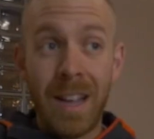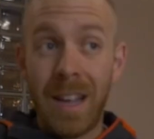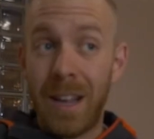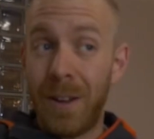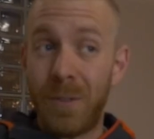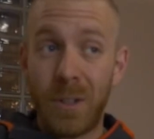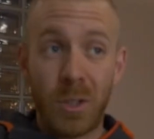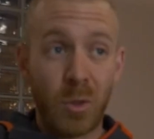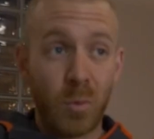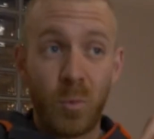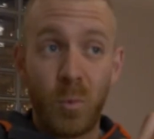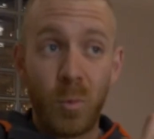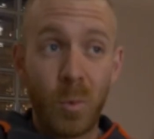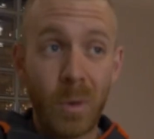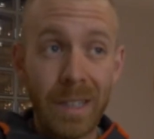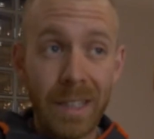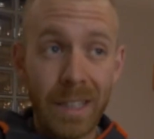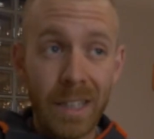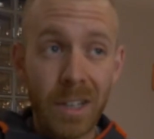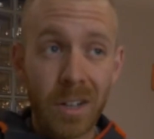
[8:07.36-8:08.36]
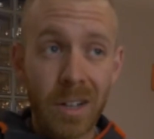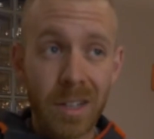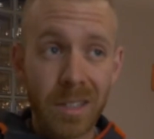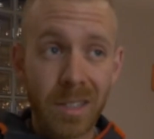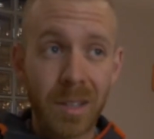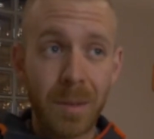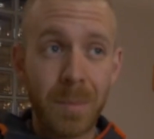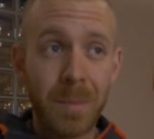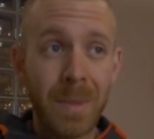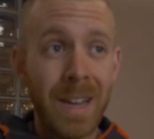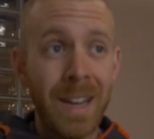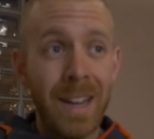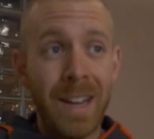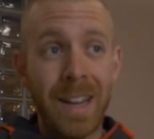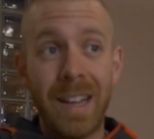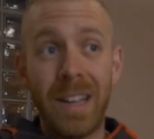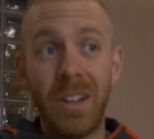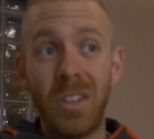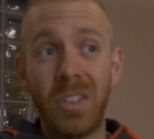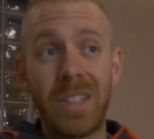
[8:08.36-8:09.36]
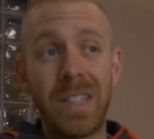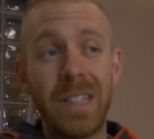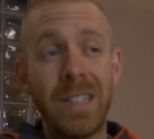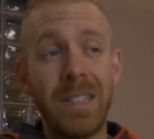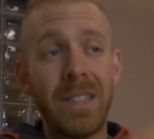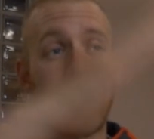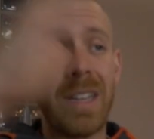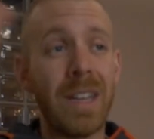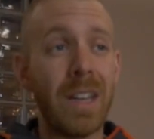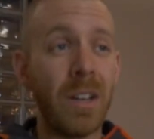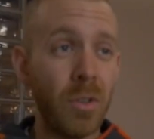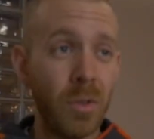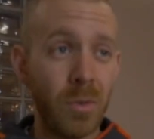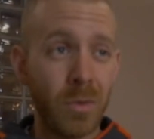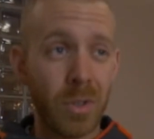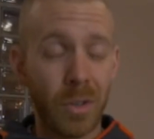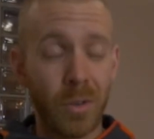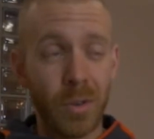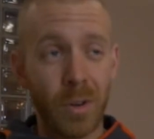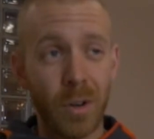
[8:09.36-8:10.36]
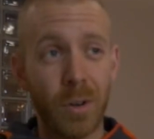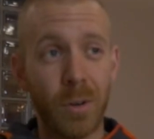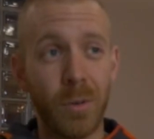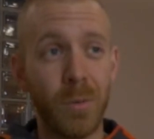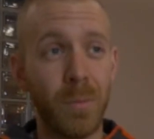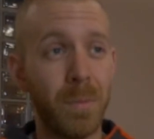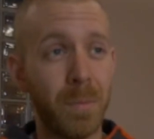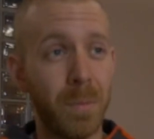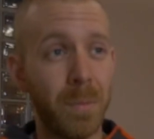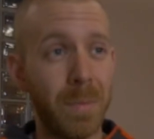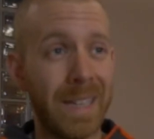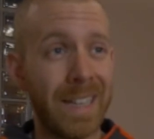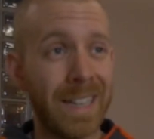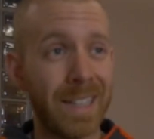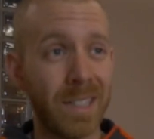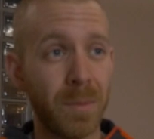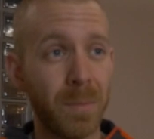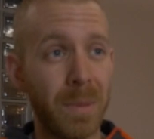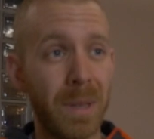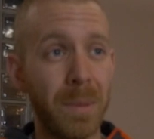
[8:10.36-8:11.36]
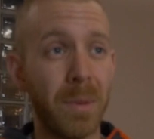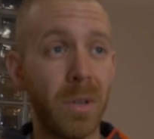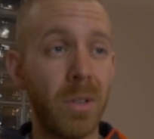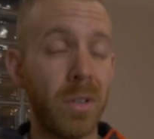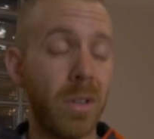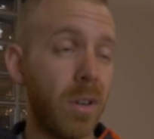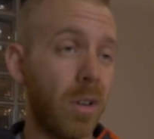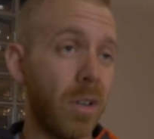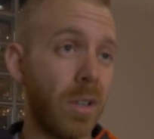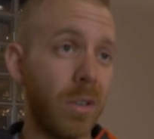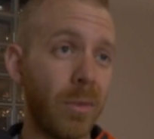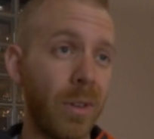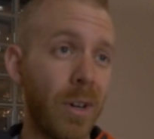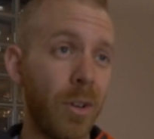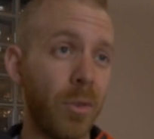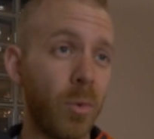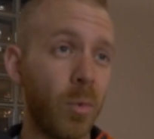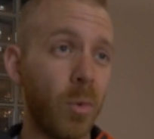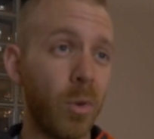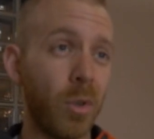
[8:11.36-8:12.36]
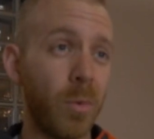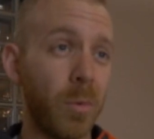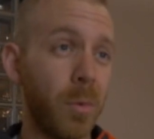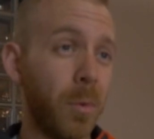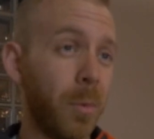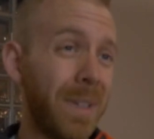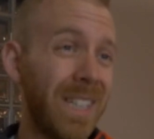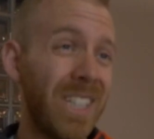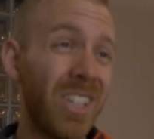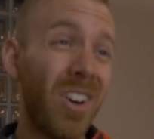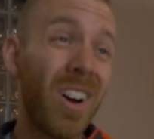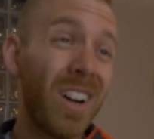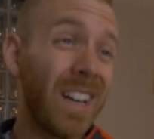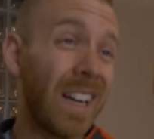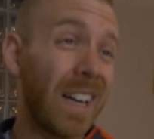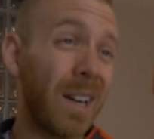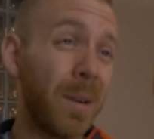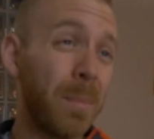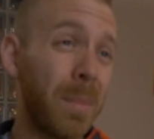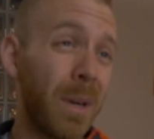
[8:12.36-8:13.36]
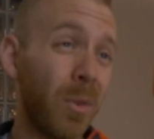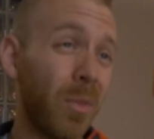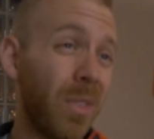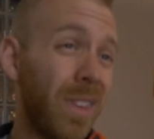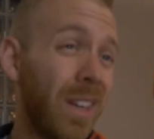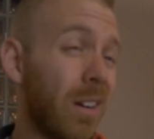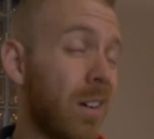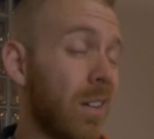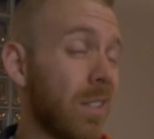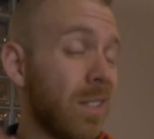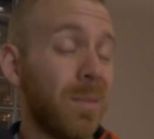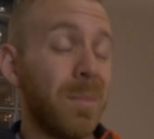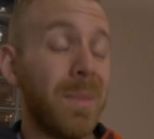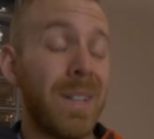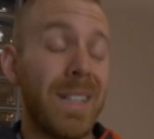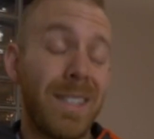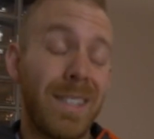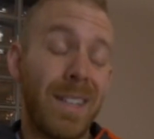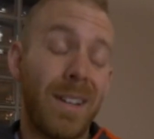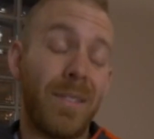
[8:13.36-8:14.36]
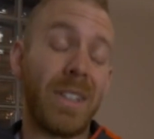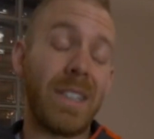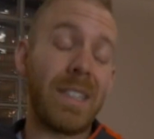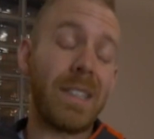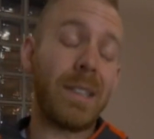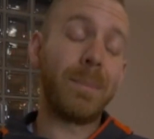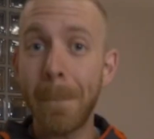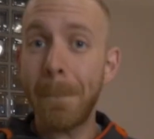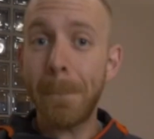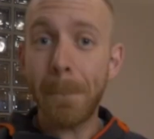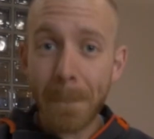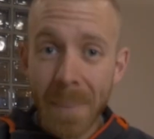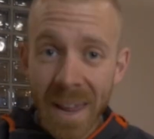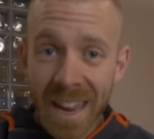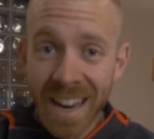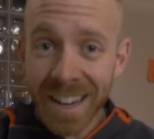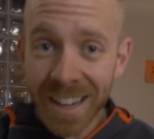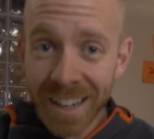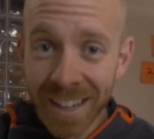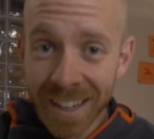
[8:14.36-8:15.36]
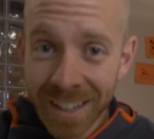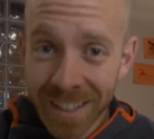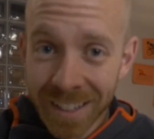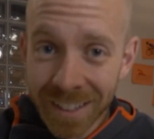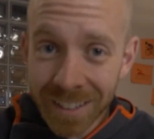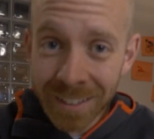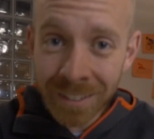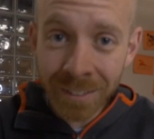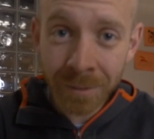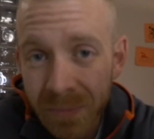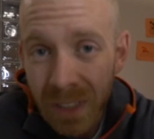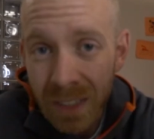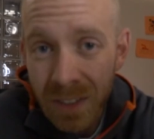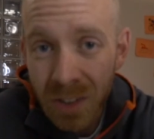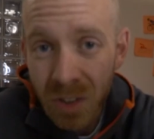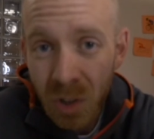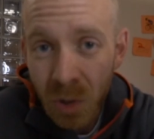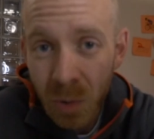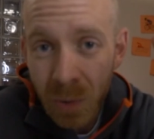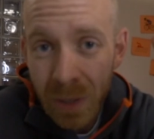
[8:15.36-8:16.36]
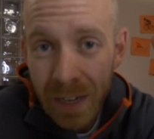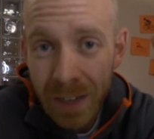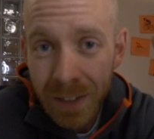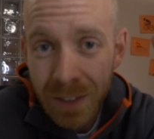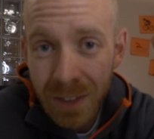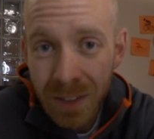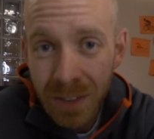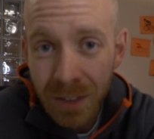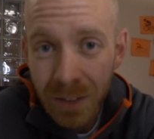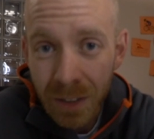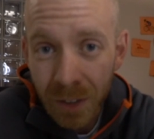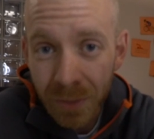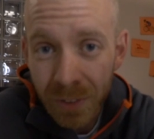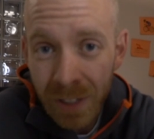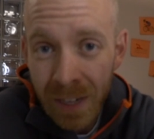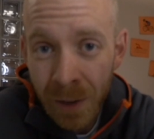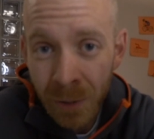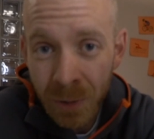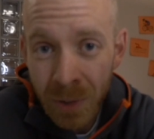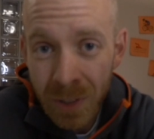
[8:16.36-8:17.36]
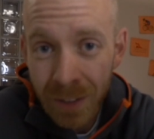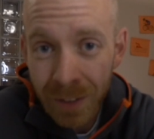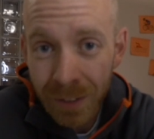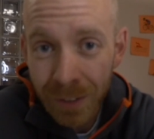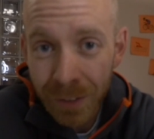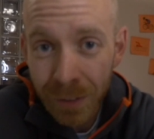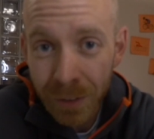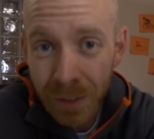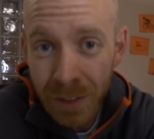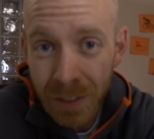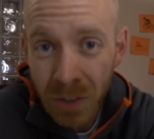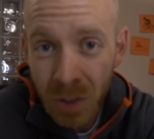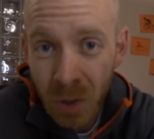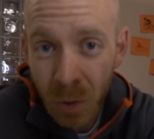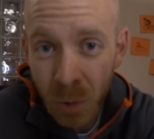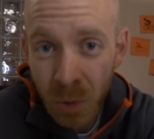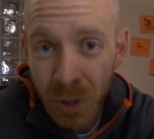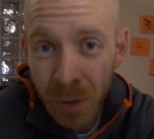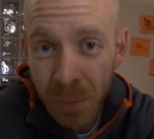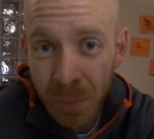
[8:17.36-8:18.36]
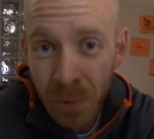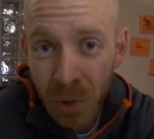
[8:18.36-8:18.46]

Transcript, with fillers: if it's really awesome, it'll continue to grow because people all around the world will be talking about the awesomeness of it. Bing! that's two days of announcing this coaching